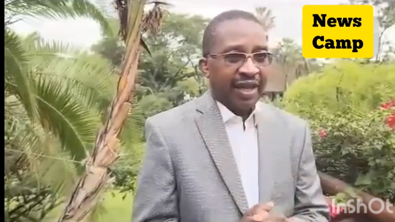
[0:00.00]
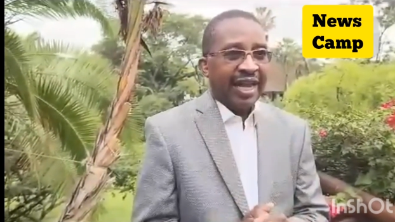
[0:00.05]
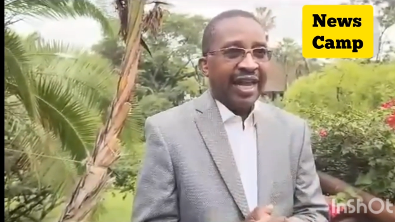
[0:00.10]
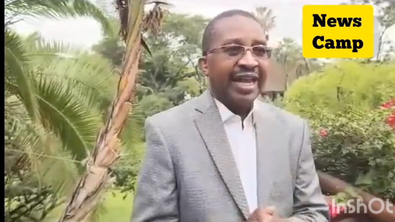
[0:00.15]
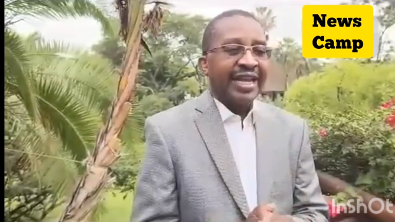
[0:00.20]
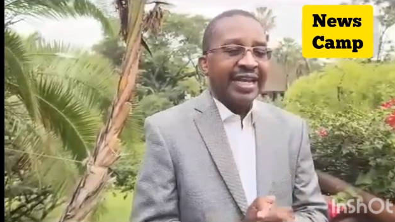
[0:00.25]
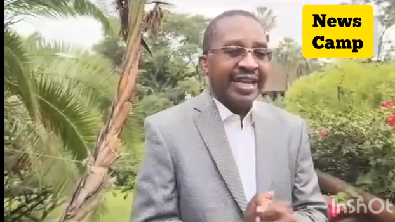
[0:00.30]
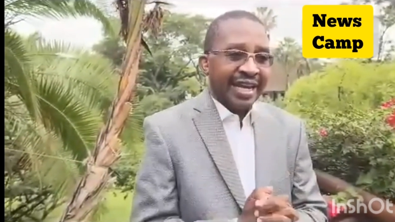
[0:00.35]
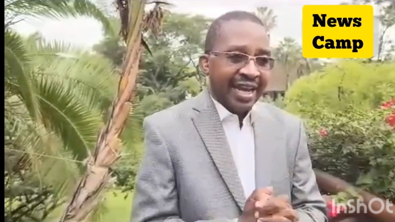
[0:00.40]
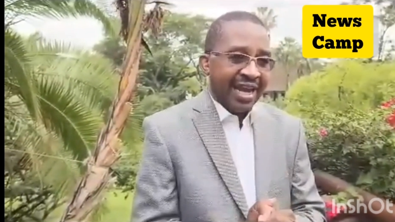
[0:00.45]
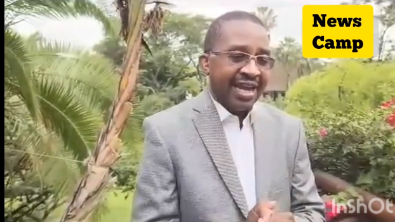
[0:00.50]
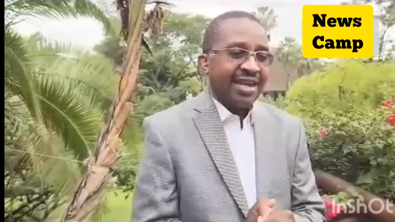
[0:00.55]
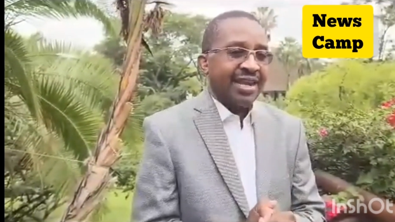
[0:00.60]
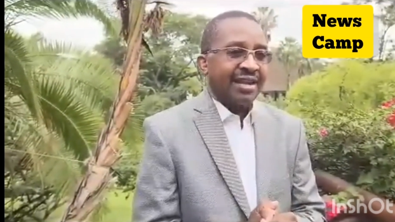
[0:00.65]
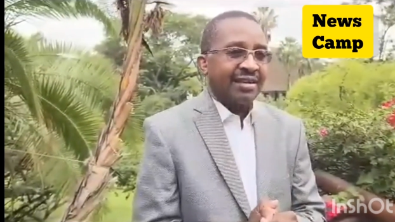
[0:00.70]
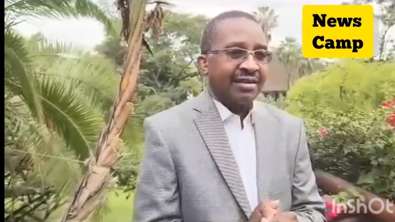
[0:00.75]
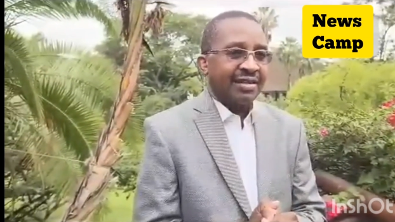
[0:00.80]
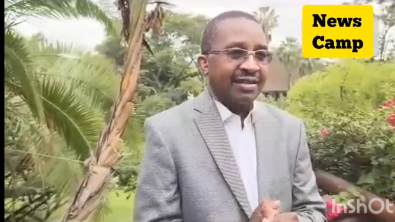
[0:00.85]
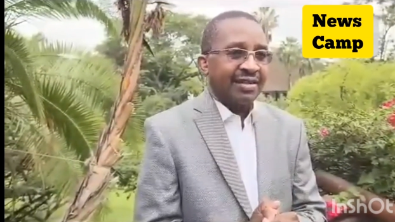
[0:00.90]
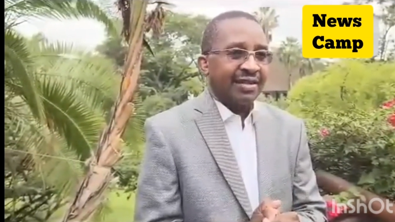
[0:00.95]
And
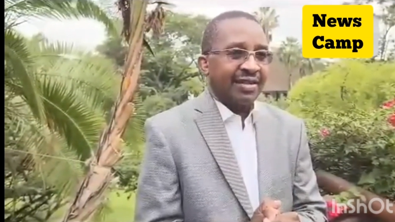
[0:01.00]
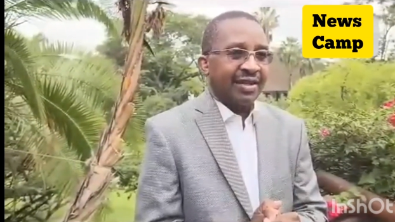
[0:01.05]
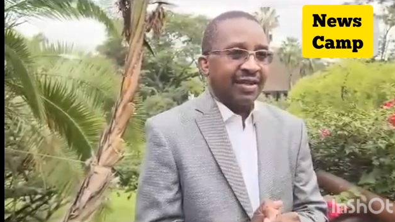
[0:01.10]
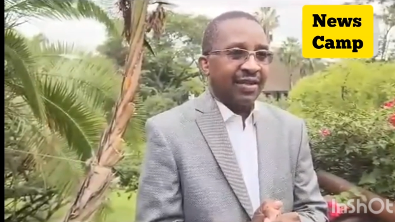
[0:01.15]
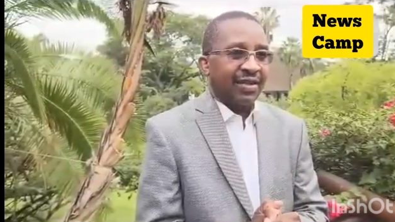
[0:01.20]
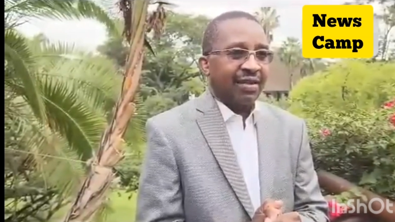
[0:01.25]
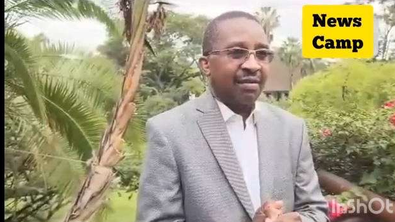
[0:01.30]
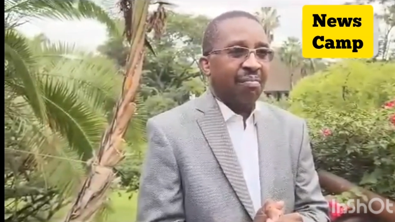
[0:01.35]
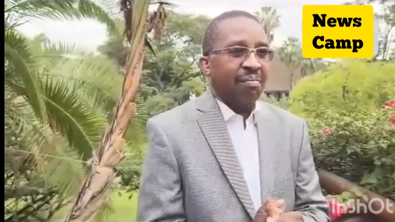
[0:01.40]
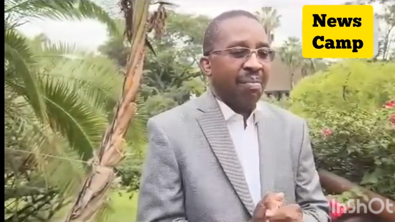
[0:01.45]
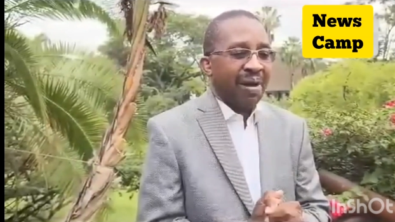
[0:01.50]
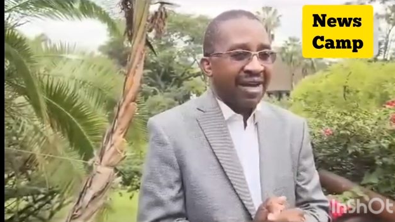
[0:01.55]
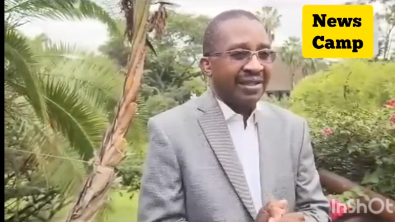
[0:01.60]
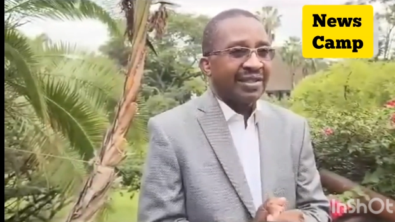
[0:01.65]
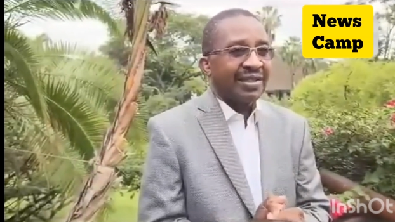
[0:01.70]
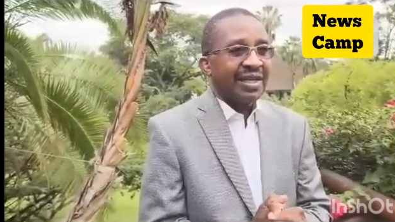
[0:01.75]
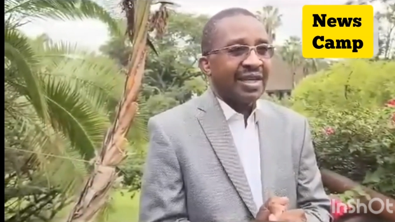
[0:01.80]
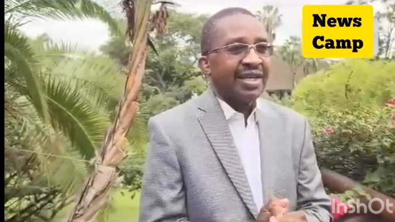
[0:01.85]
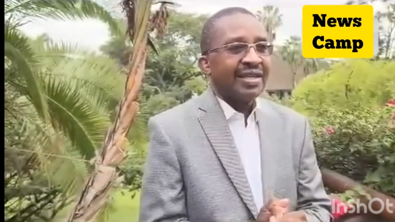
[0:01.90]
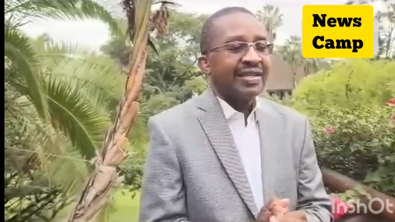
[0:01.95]
Kenyans
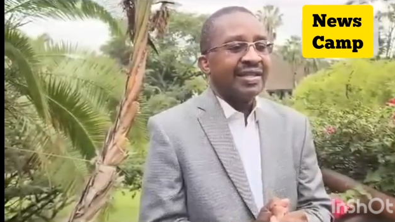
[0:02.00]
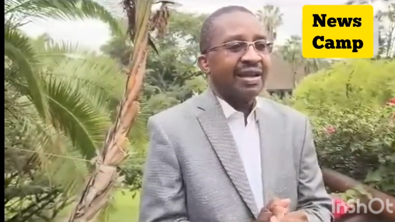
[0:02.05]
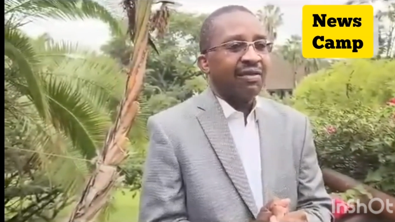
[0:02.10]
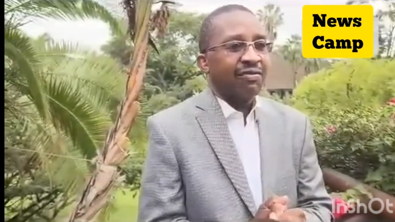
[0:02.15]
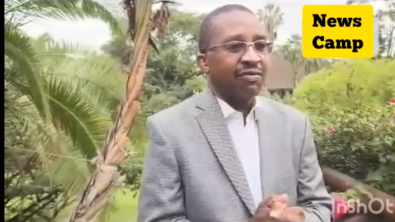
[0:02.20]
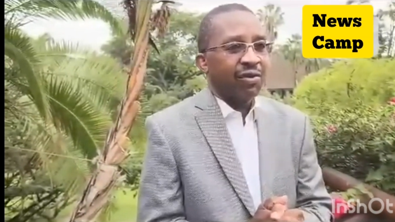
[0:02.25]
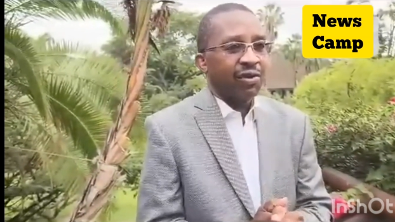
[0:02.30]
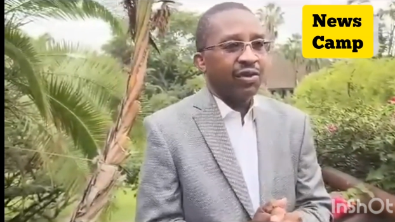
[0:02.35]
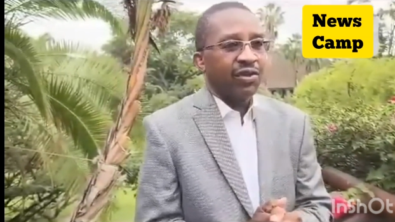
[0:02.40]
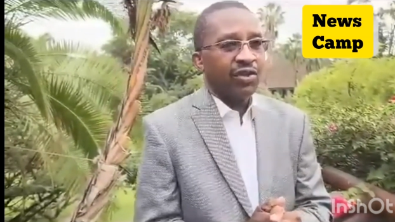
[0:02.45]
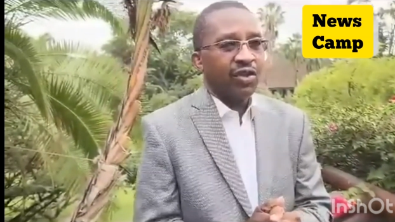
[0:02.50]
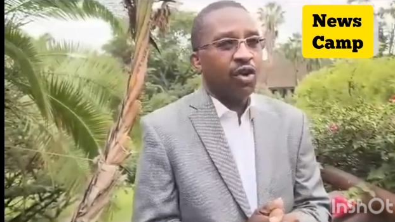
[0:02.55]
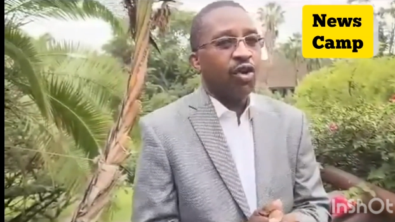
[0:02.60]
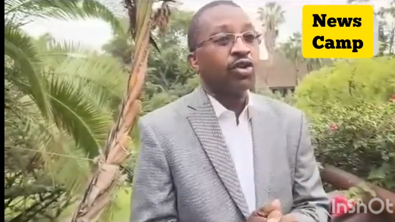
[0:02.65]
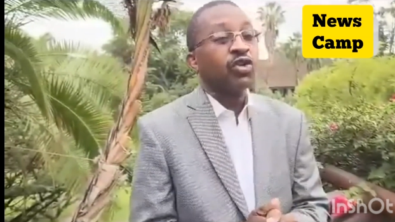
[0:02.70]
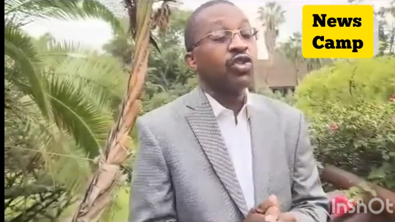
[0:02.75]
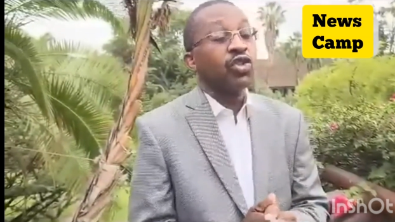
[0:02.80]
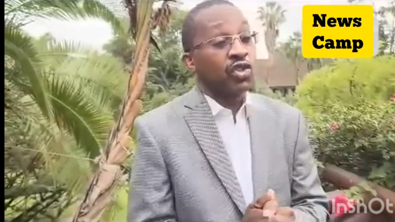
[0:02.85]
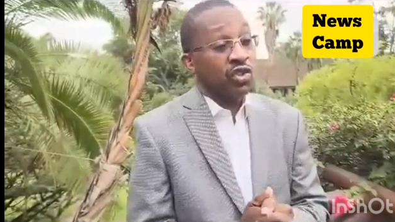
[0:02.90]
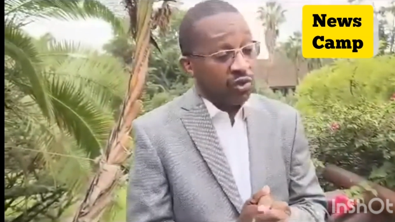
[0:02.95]
must raise their voice
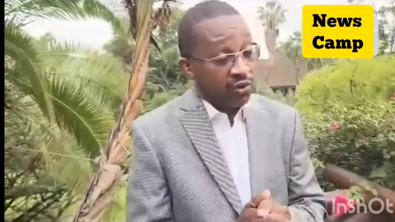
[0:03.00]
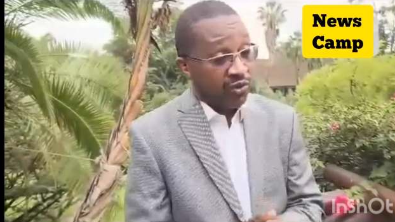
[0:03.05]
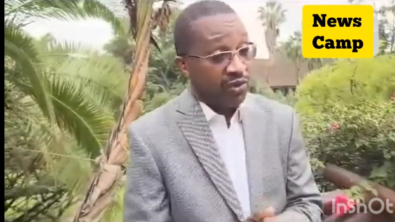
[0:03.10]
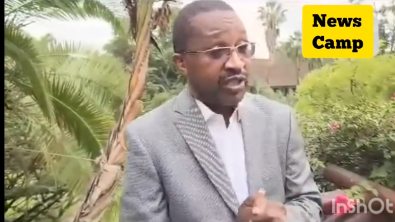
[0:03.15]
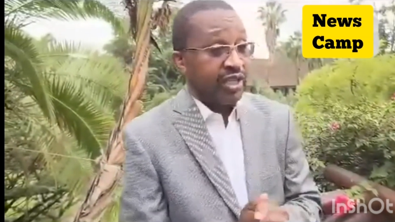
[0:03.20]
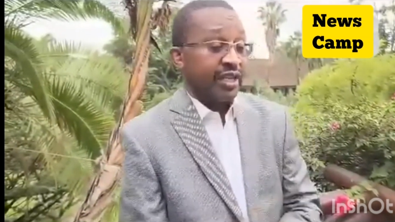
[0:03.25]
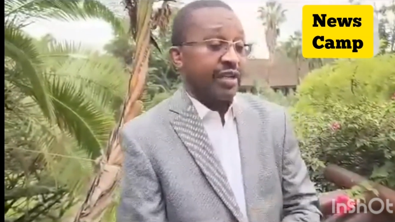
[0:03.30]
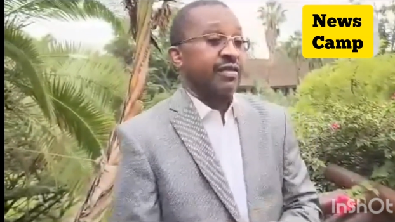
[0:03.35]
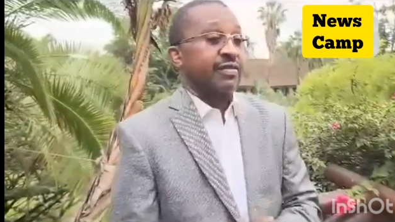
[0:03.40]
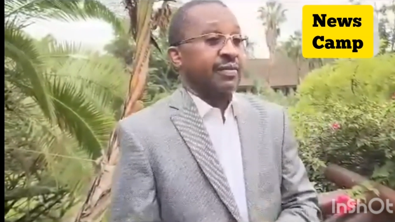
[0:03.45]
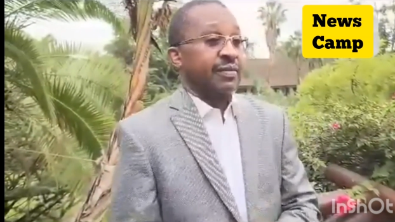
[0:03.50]
on Tuesday